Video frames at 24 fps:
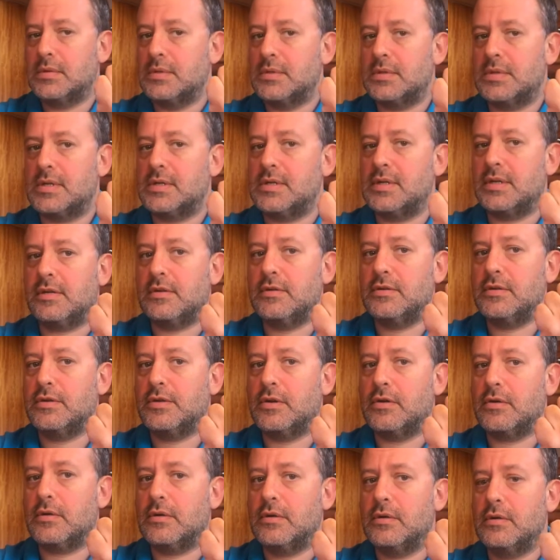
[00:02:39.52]
doesn't include the
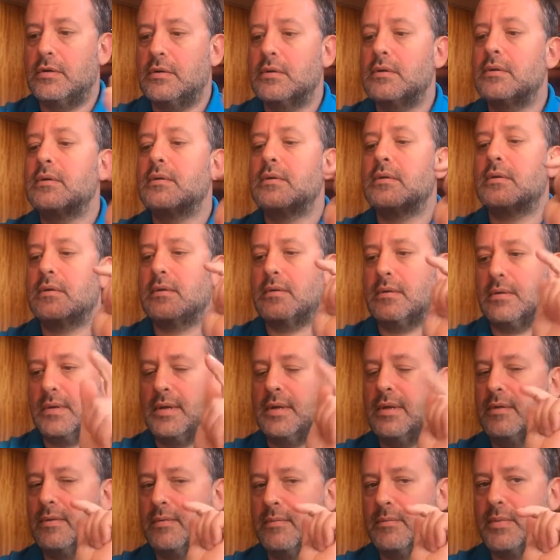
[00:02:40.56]
dog,
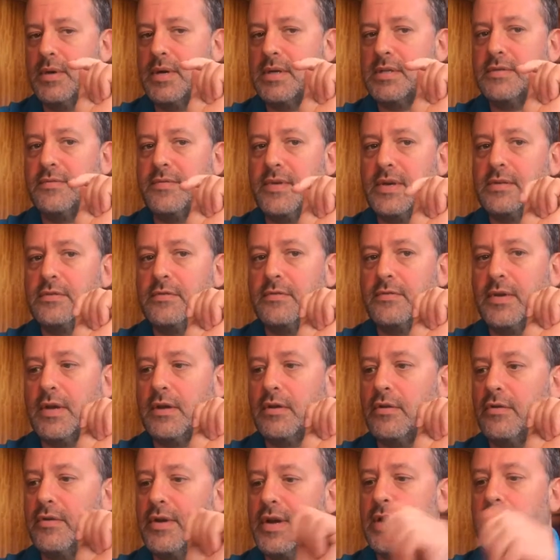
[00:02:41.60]
person, vessel,
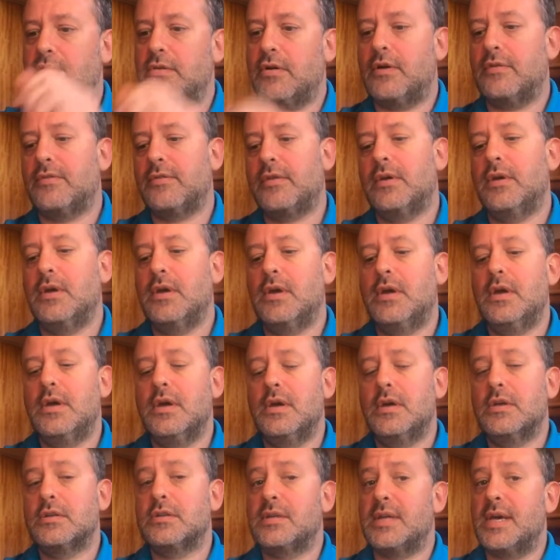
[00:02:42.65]
vehicle or aircraft.
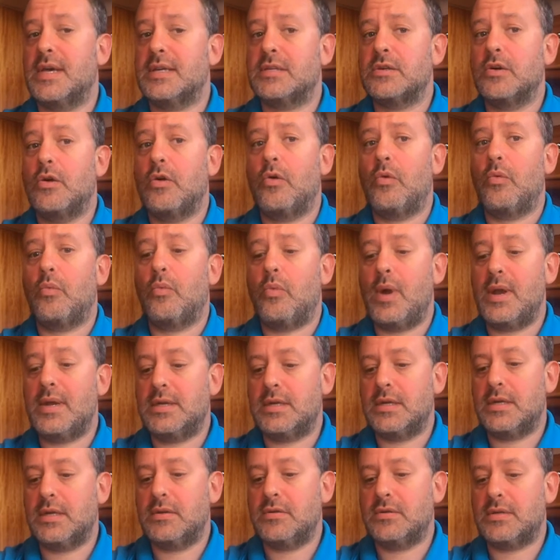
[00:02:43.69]
So that's when
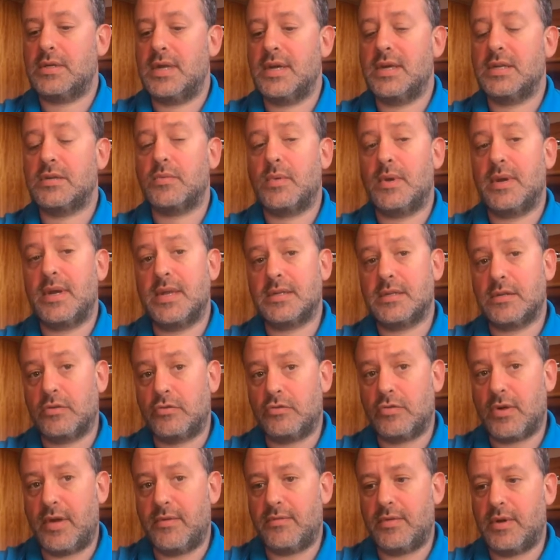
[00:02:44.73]
to use it, is when there's
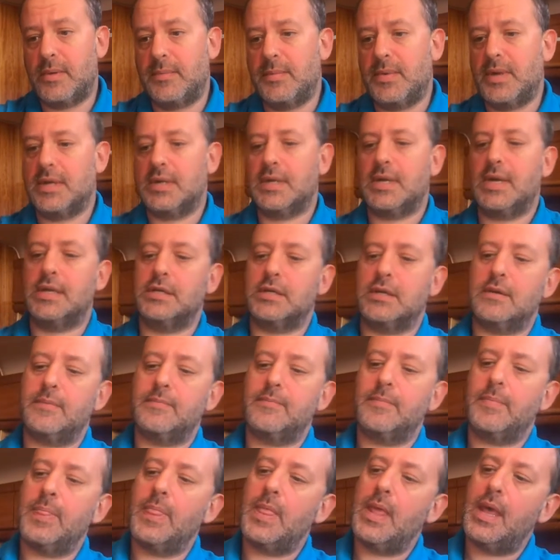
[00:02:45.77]
grave and imminent danger.
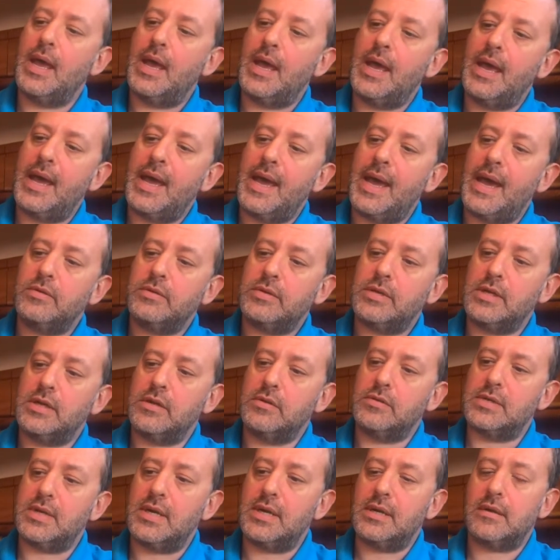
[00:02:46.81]
How to
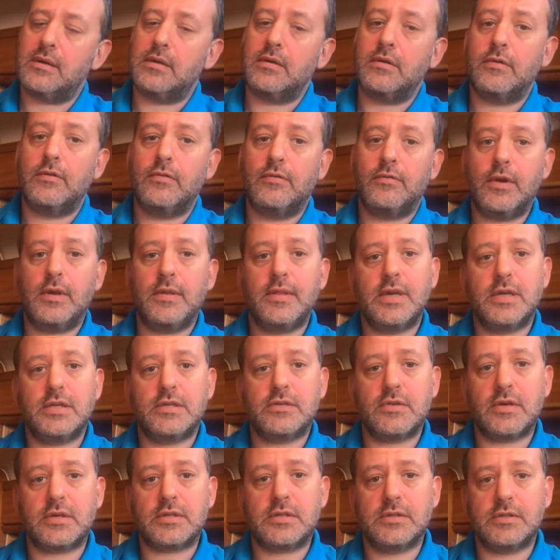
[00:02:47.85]
use it, follow the
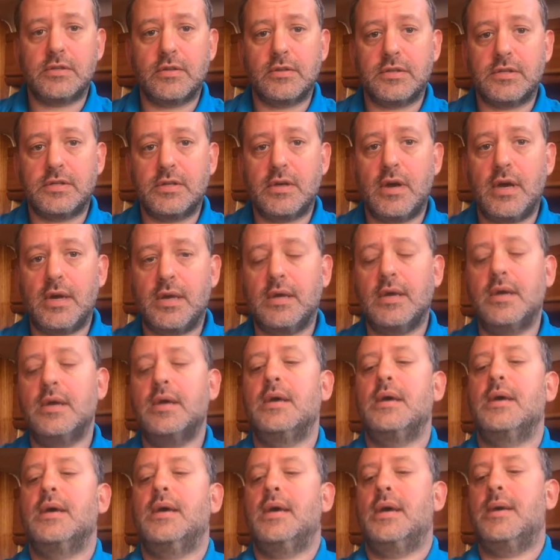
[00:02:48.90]
instructions on the side.
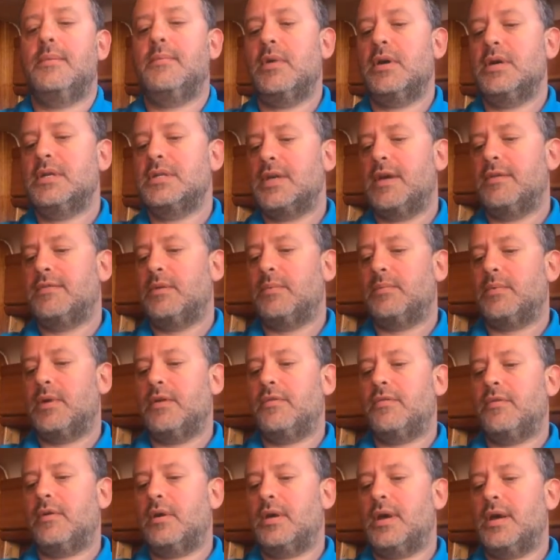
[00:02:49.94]
In my safety
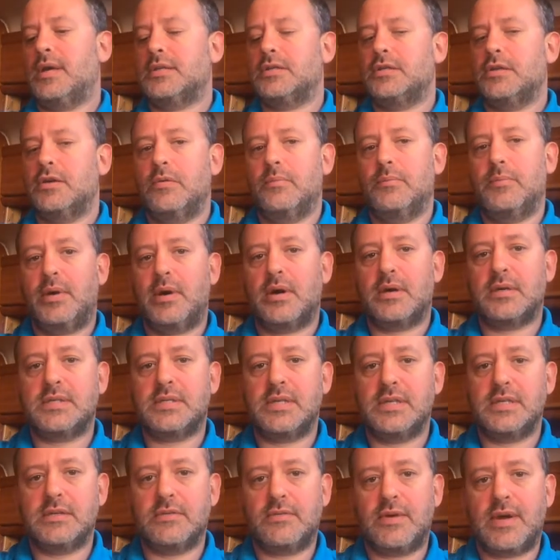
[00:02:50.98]
brief I like to pass
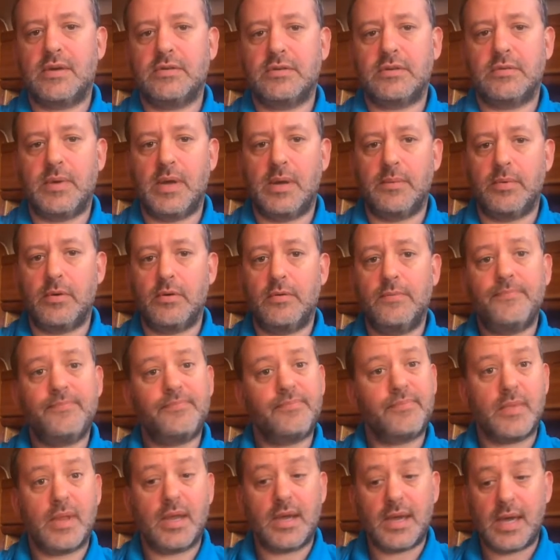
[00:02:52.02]
these around to people
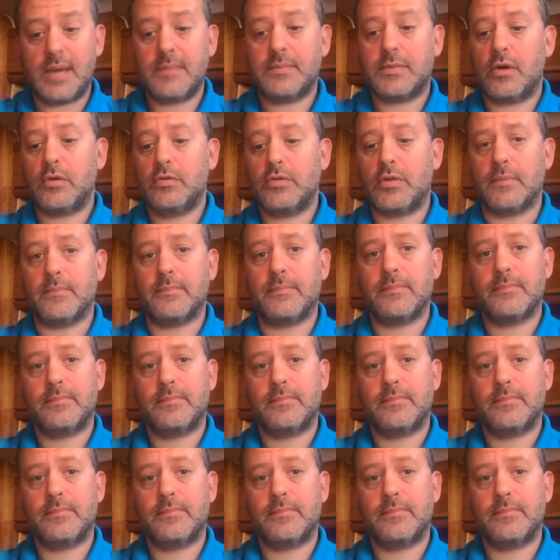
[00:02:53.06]
and get them to hold them,